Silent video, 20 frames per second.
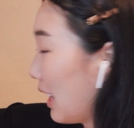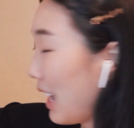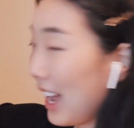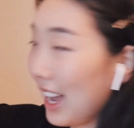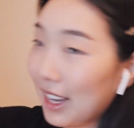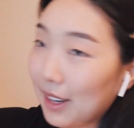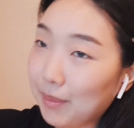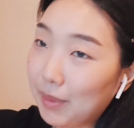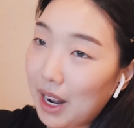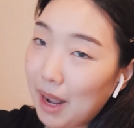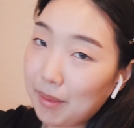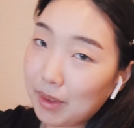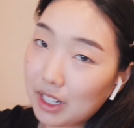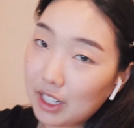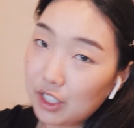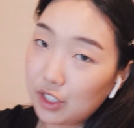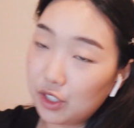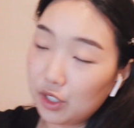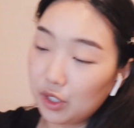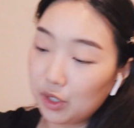again, but I'm
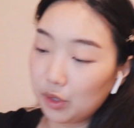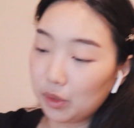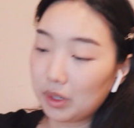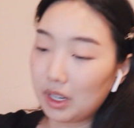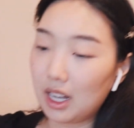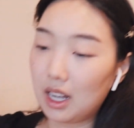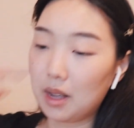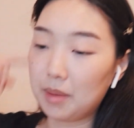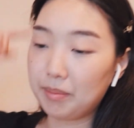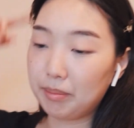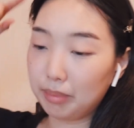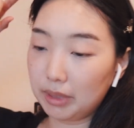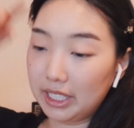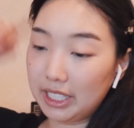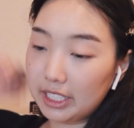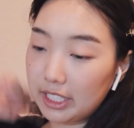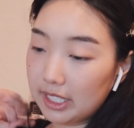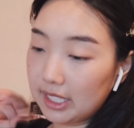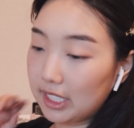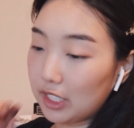gonna do bleach